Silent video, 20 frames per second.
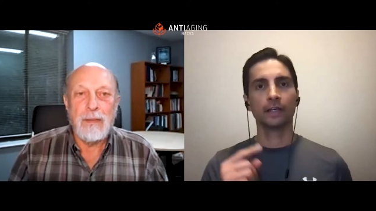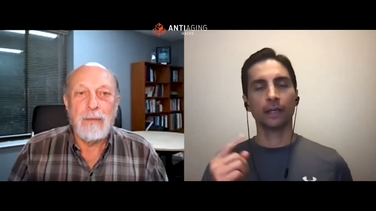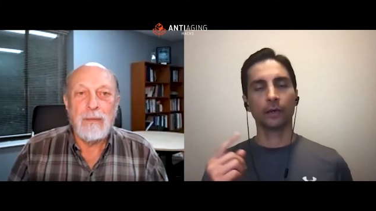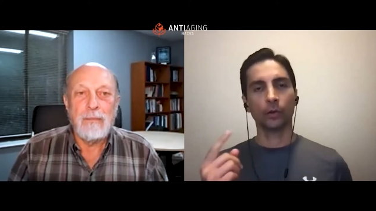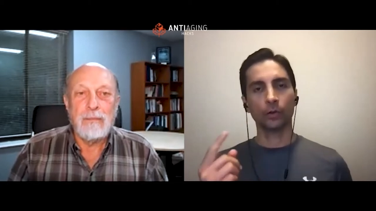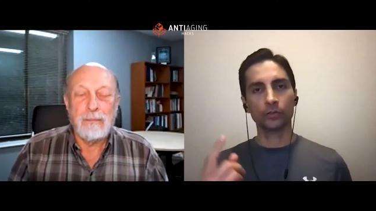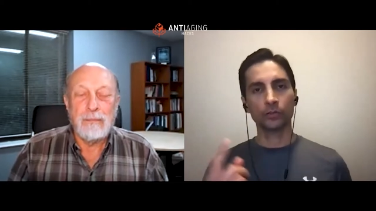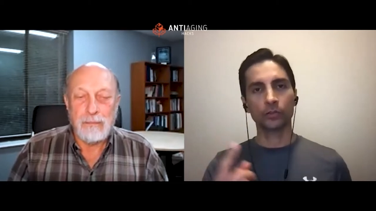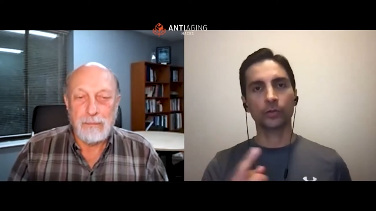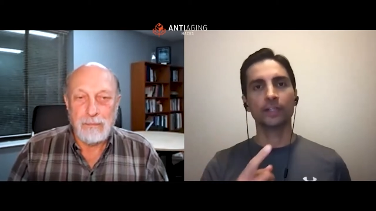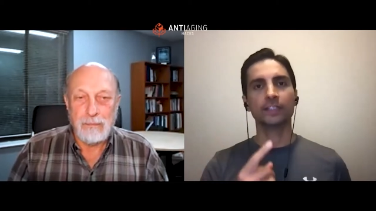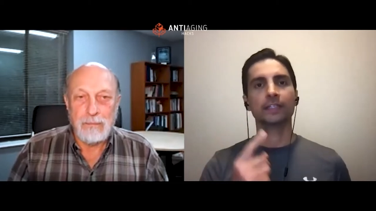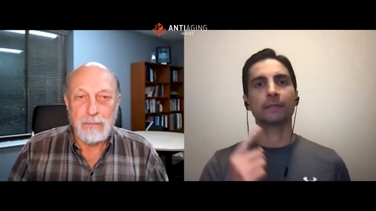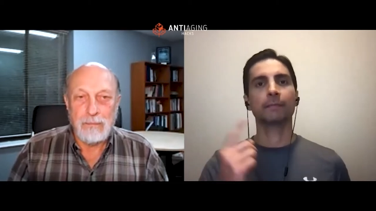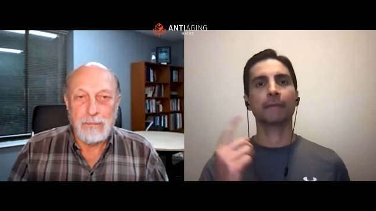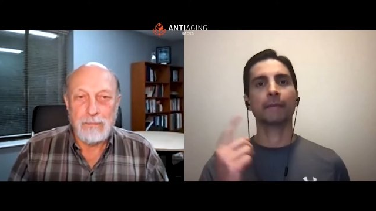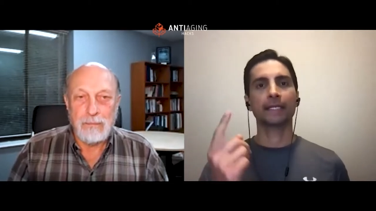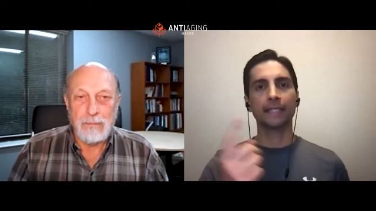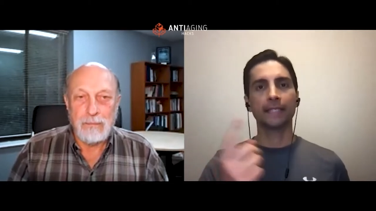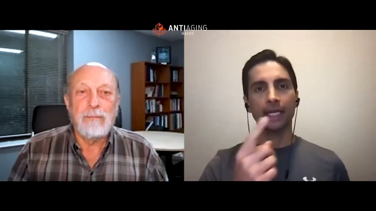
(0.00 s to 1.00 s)
Speaker 1: and also creates a
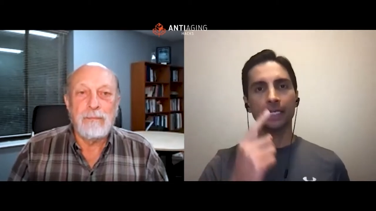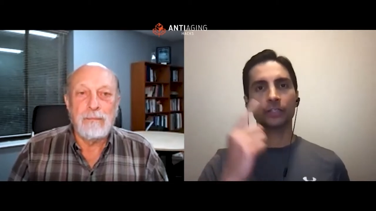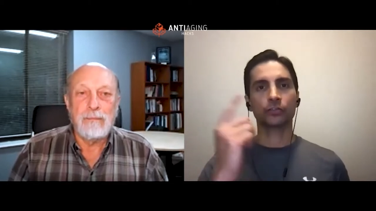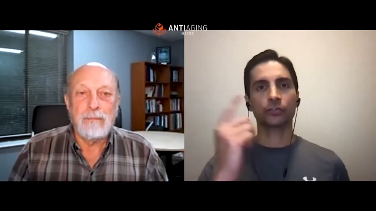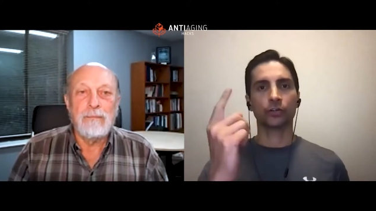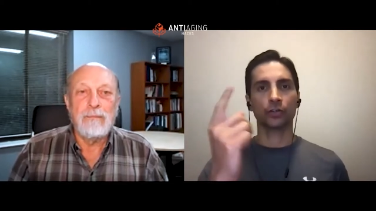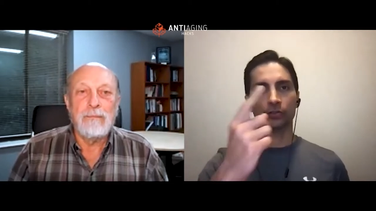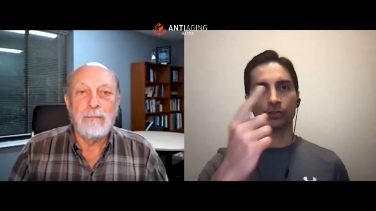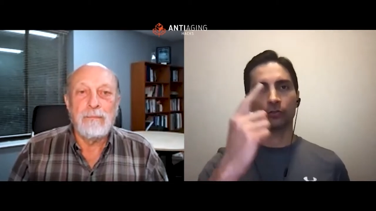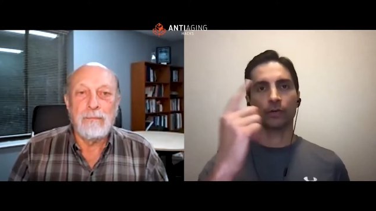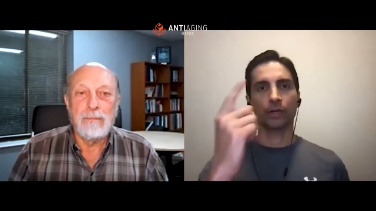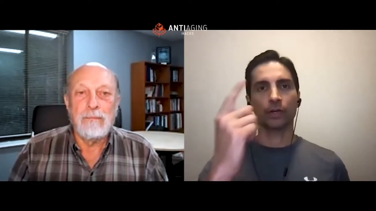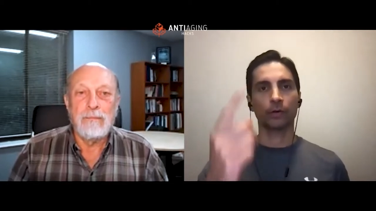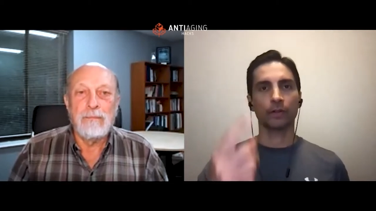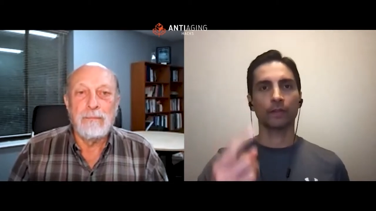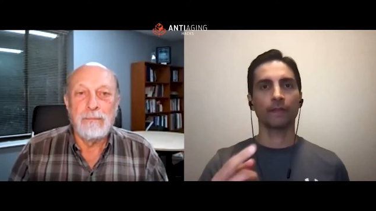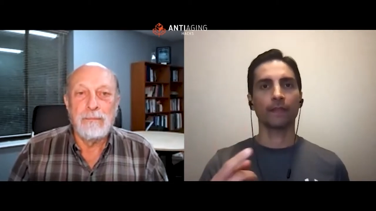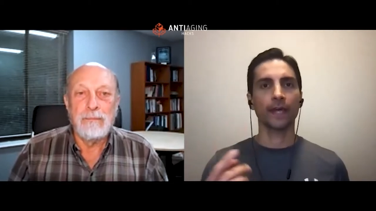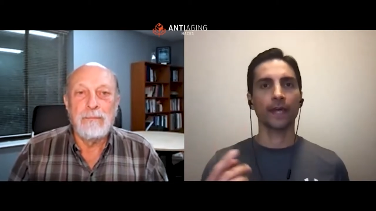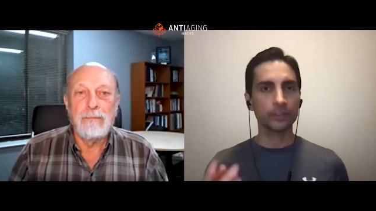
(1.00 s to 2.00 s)
magnetic charge around
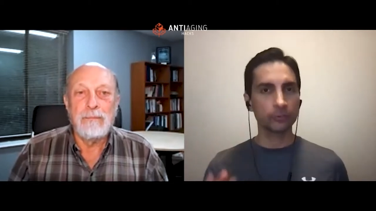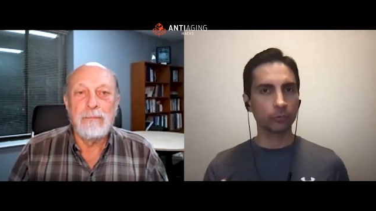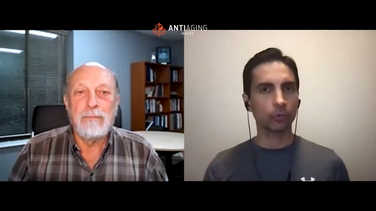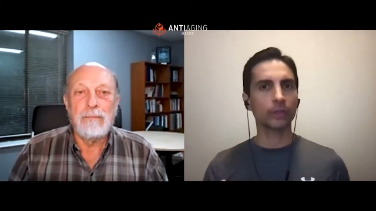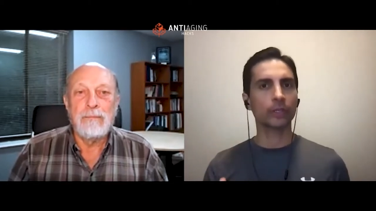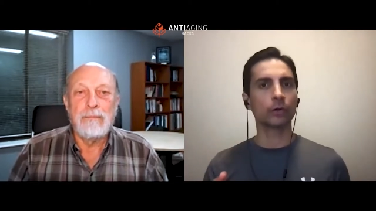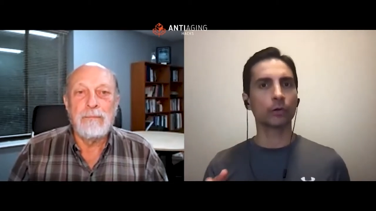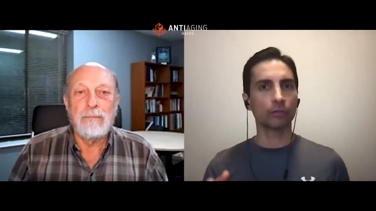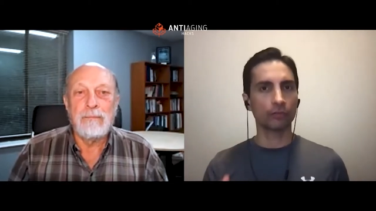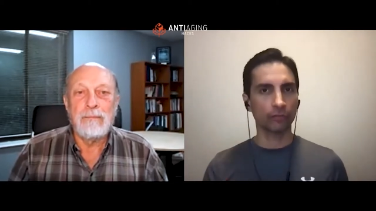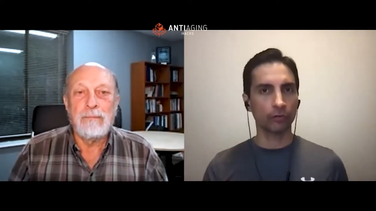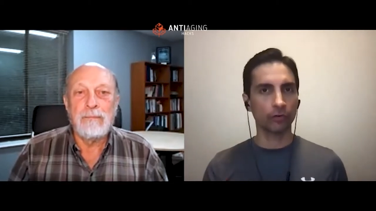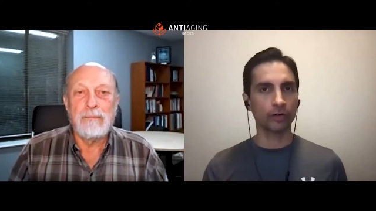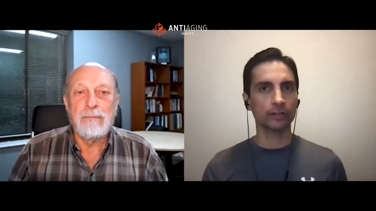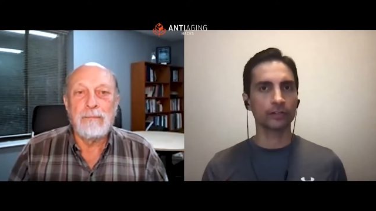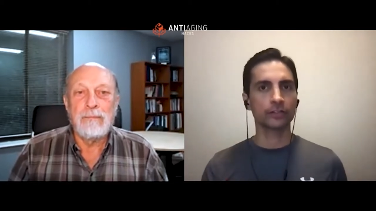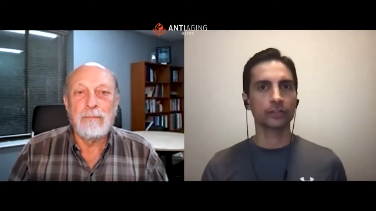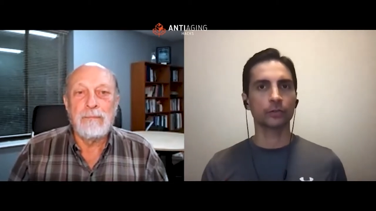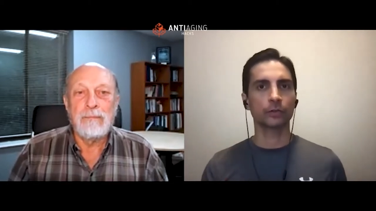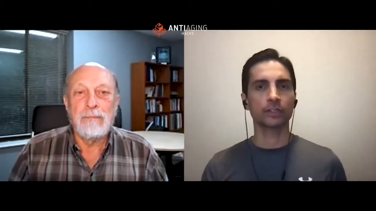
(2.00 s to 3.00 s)
it. And that's what you're
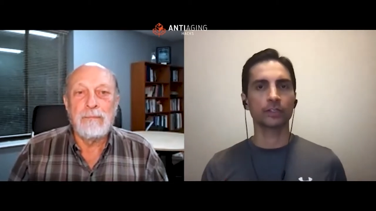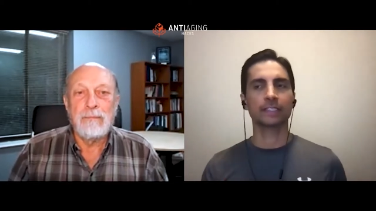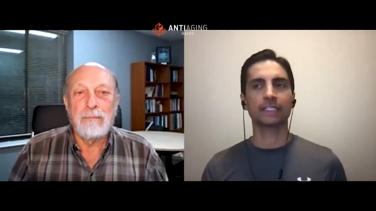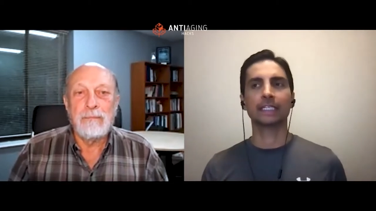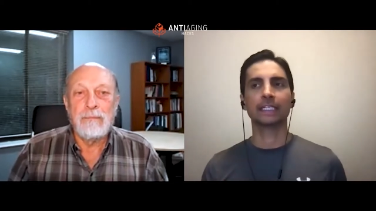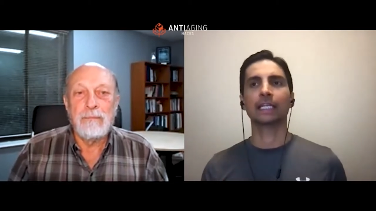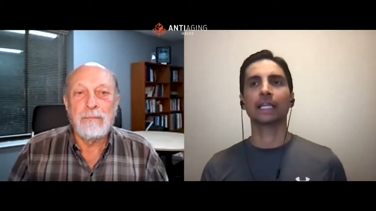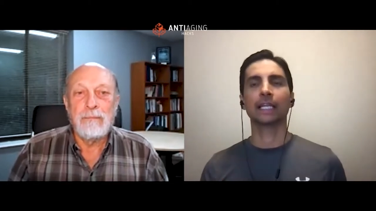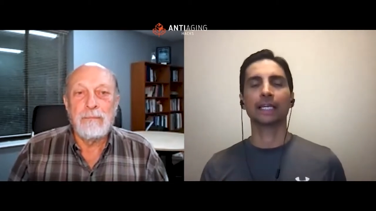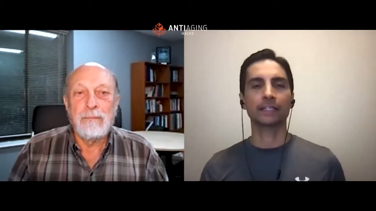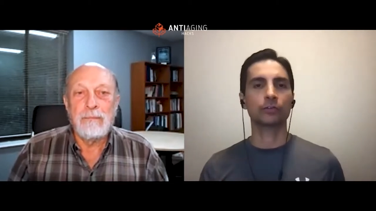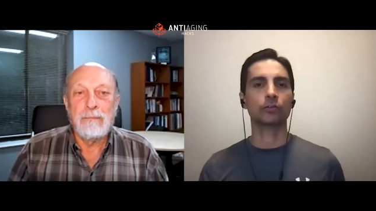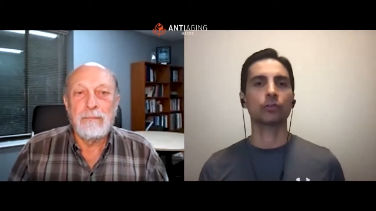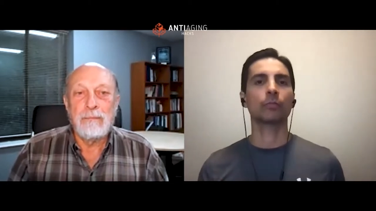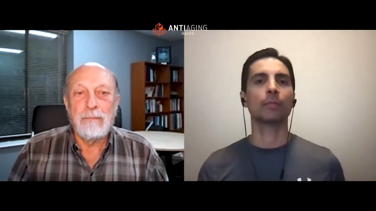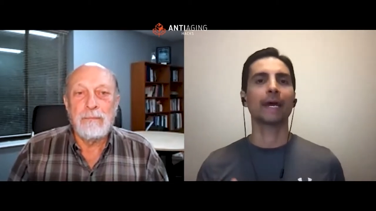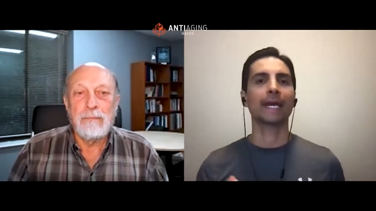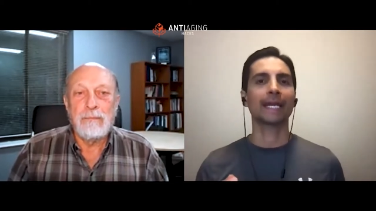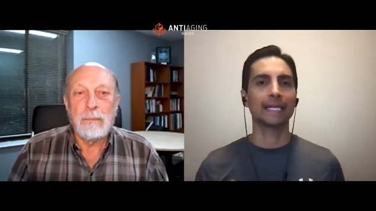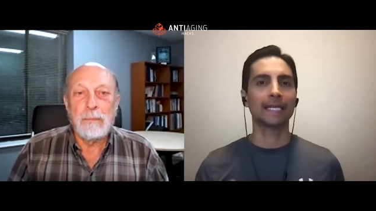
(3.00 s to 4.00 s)
referring to as the
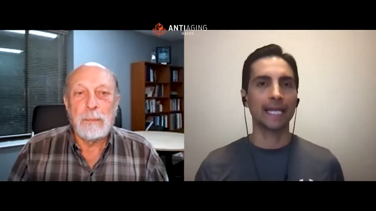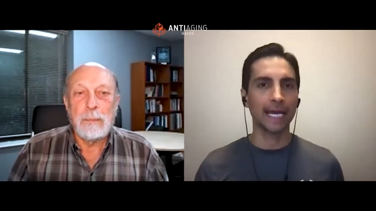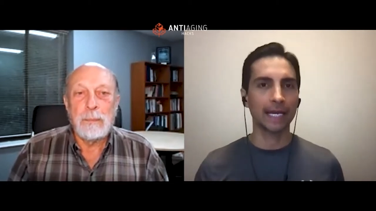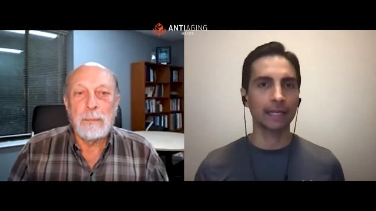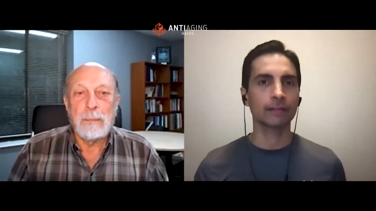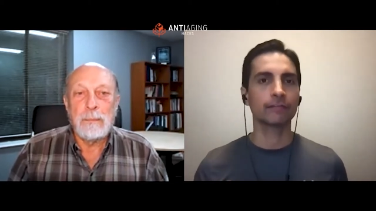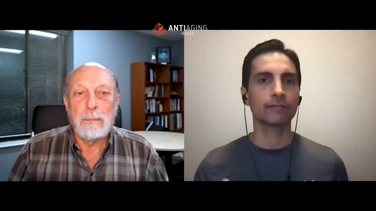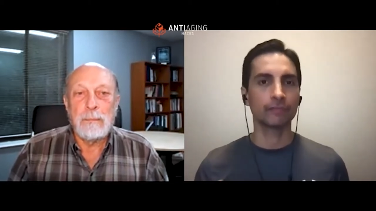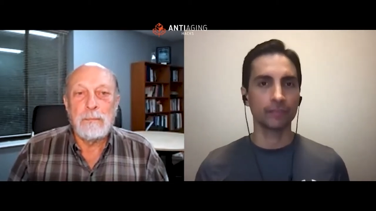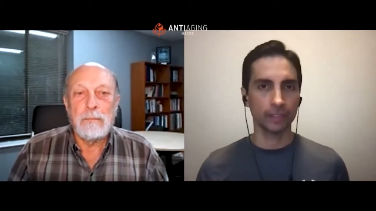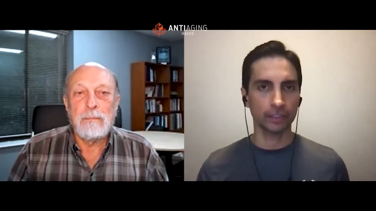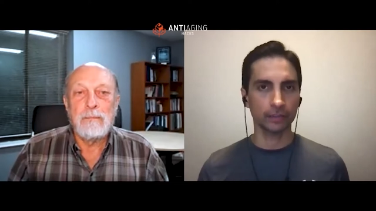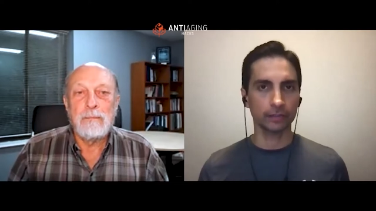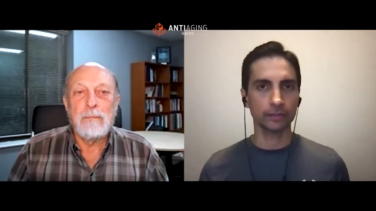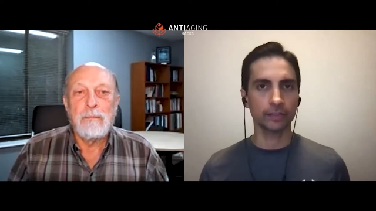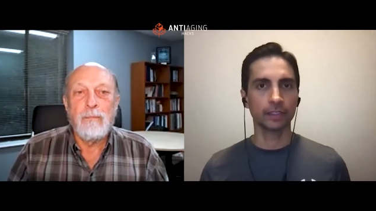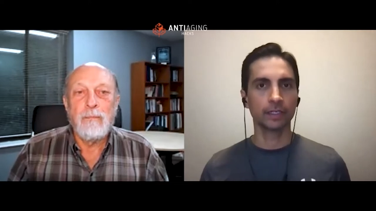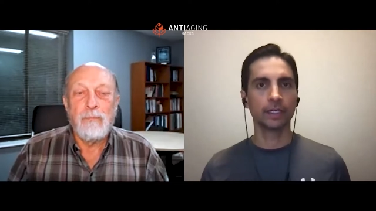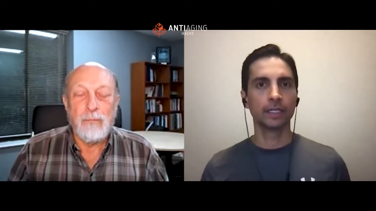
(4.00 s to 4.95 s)
electromagnetic field.